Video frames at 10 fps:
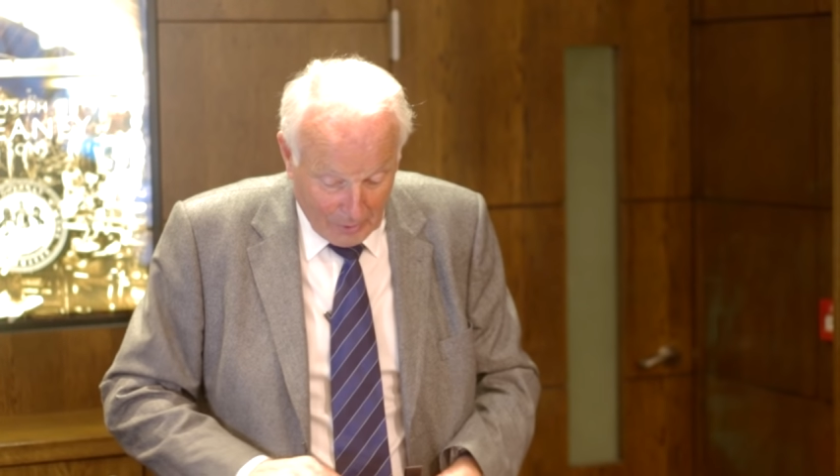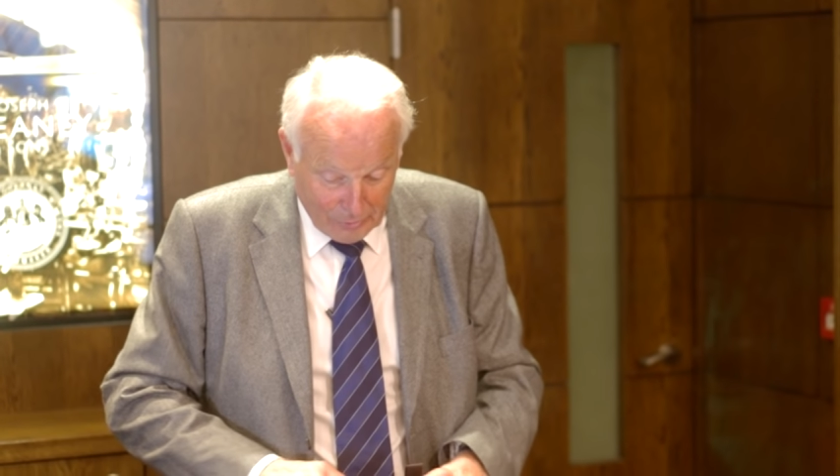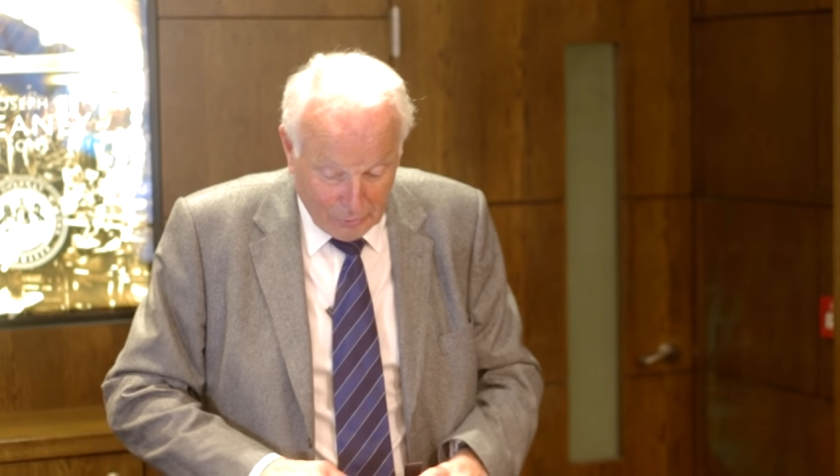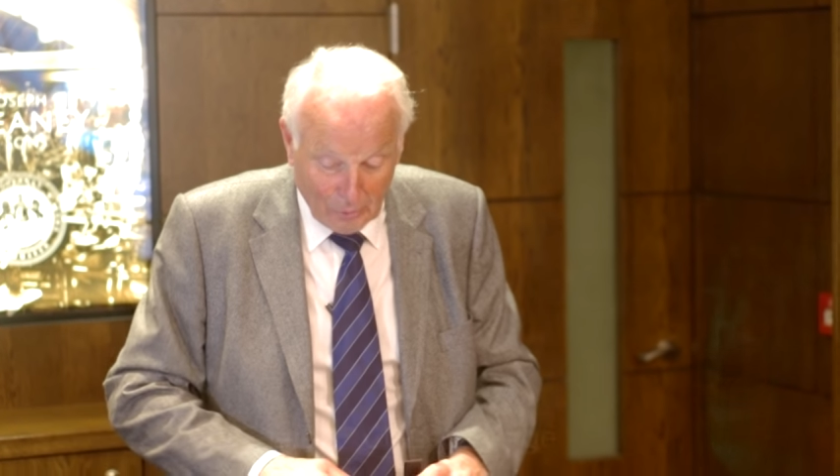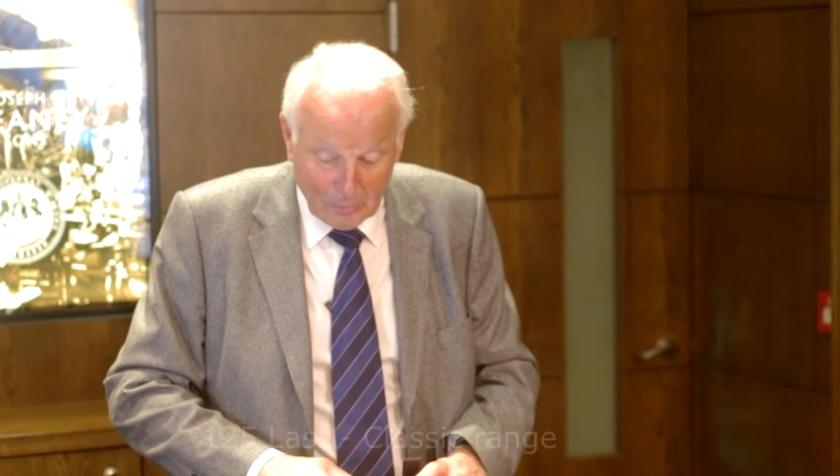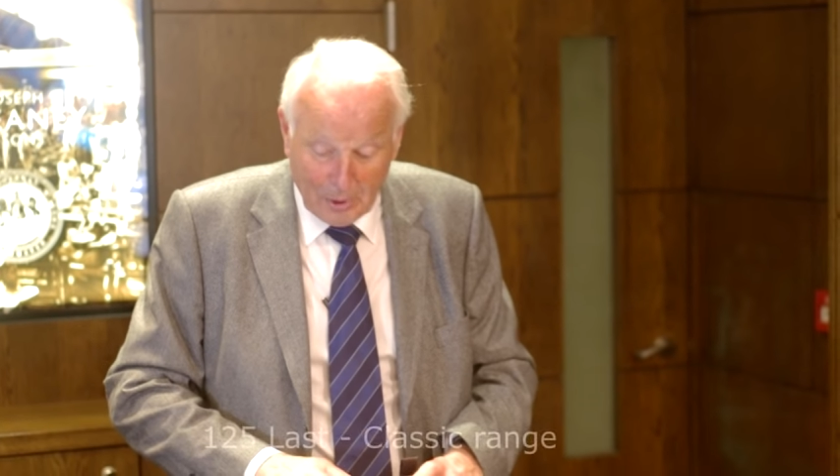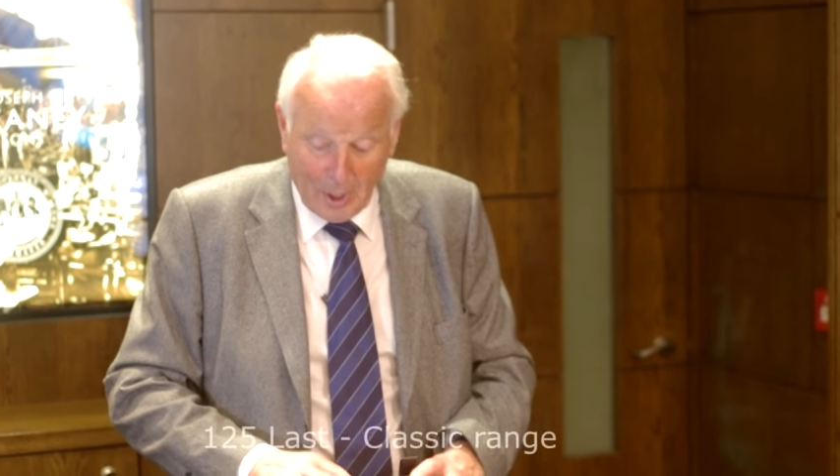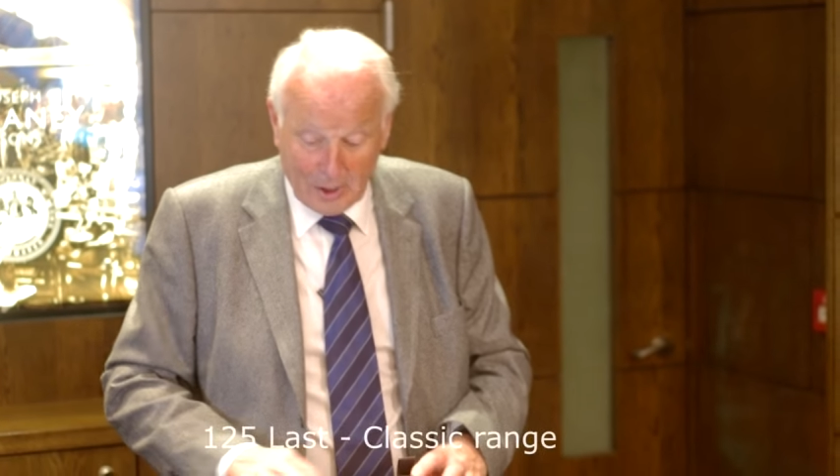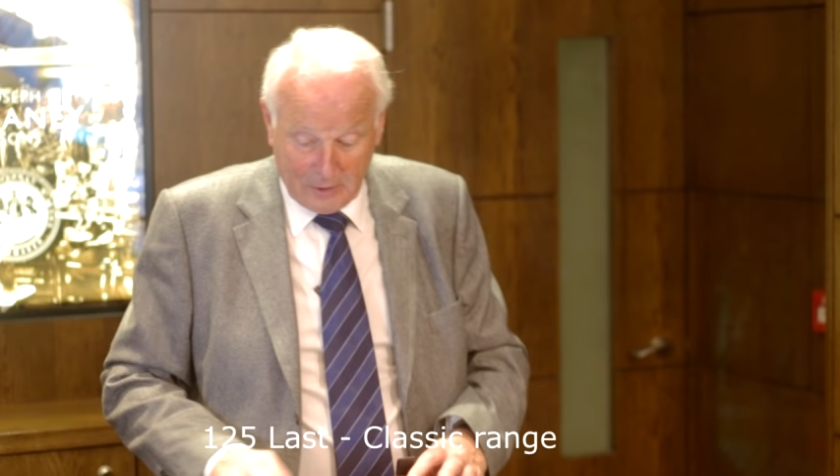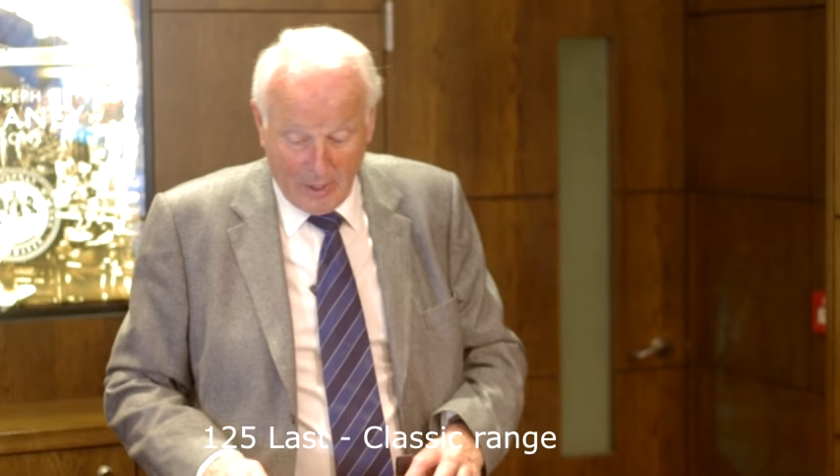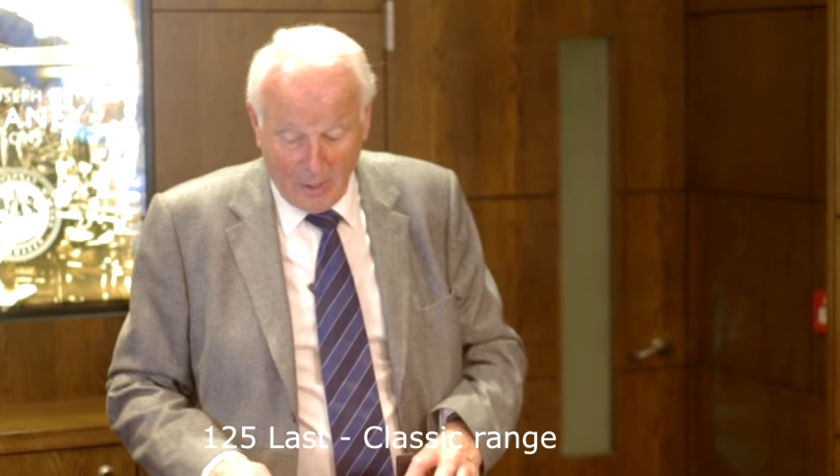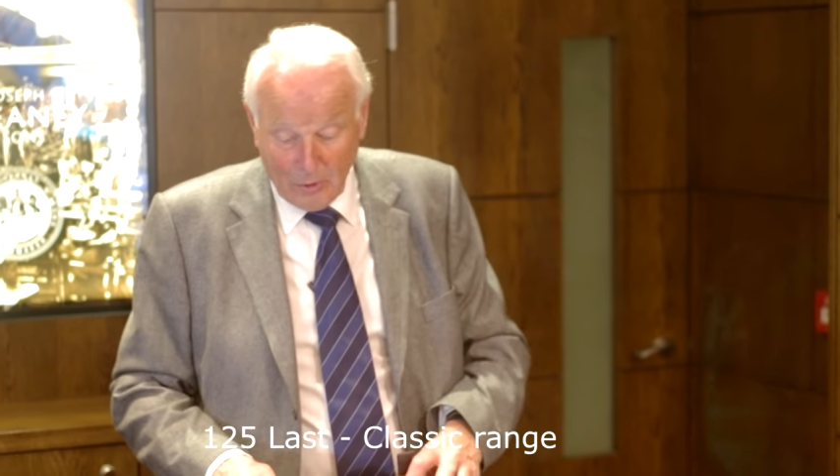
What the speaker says: form part of our